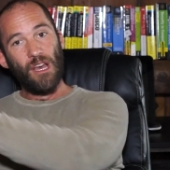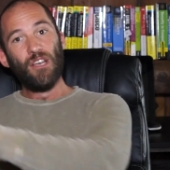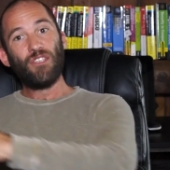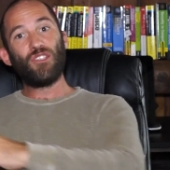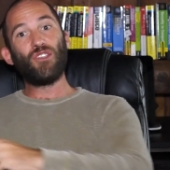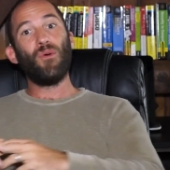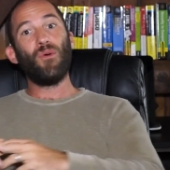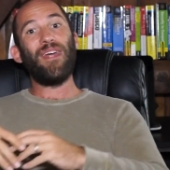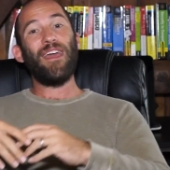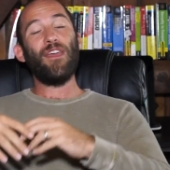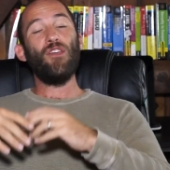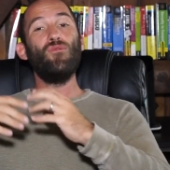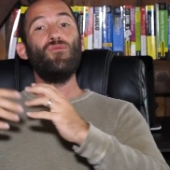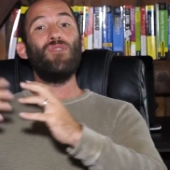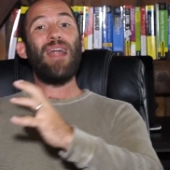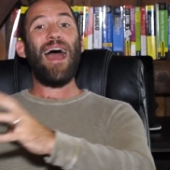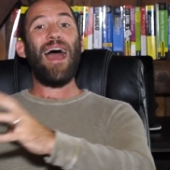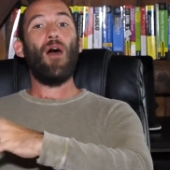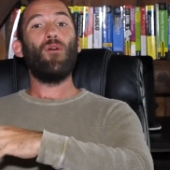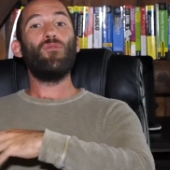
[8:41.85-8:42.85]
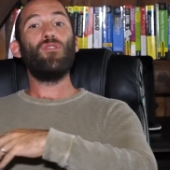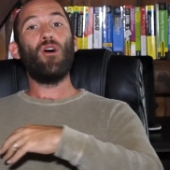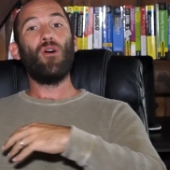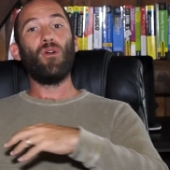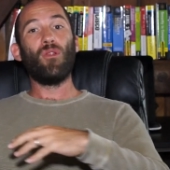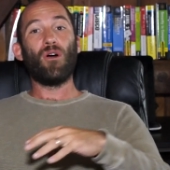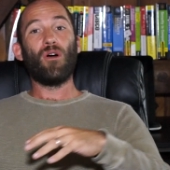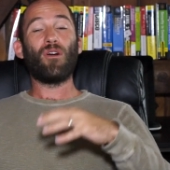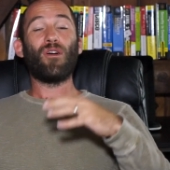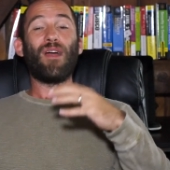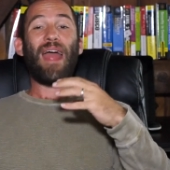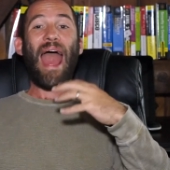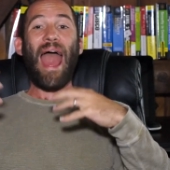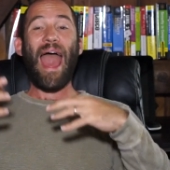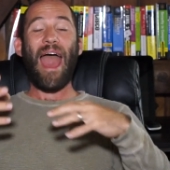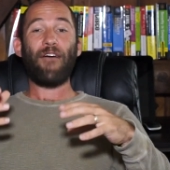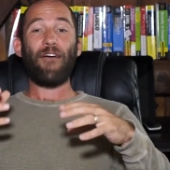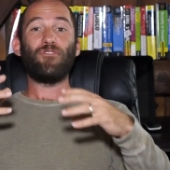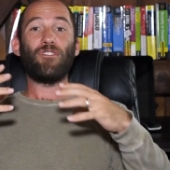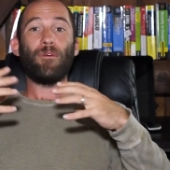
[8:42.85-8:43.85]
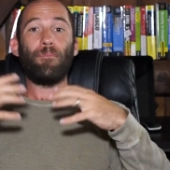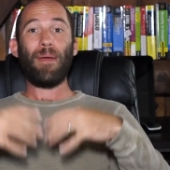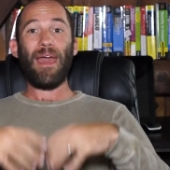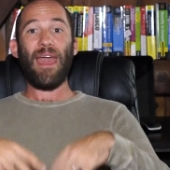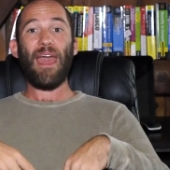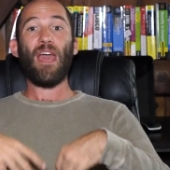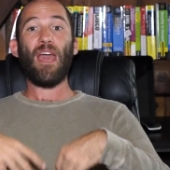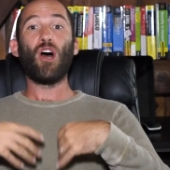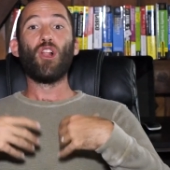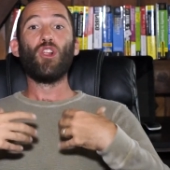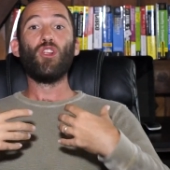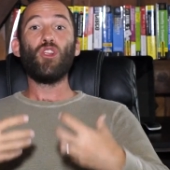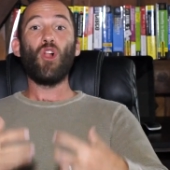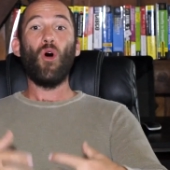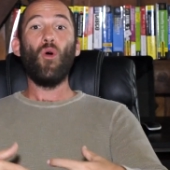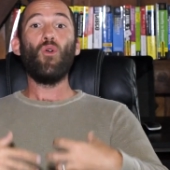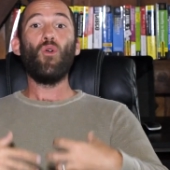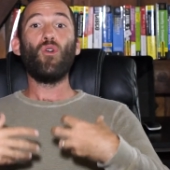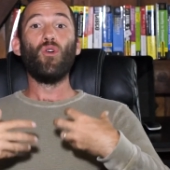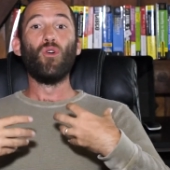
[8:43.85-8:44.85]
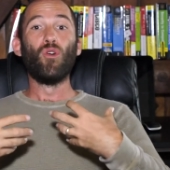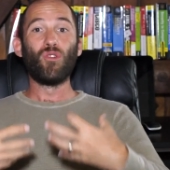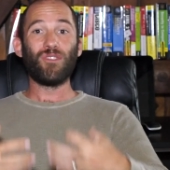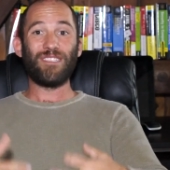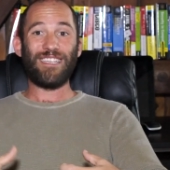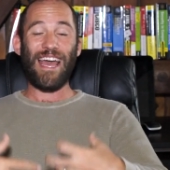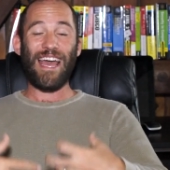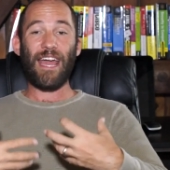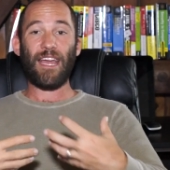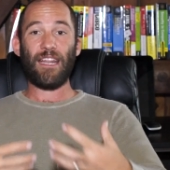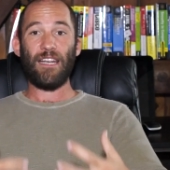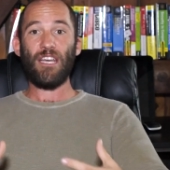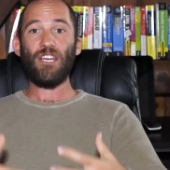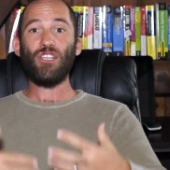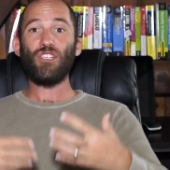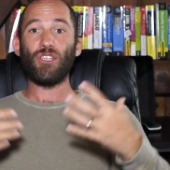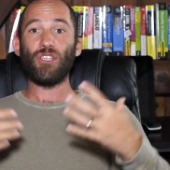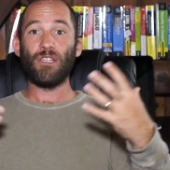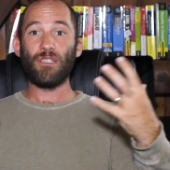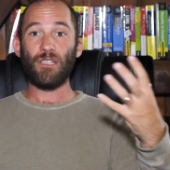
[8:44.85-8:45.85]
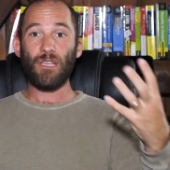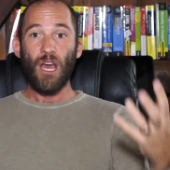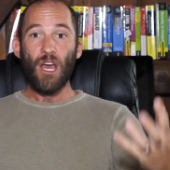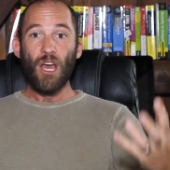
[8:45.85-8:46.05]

so that you now no longer have to pay local technicians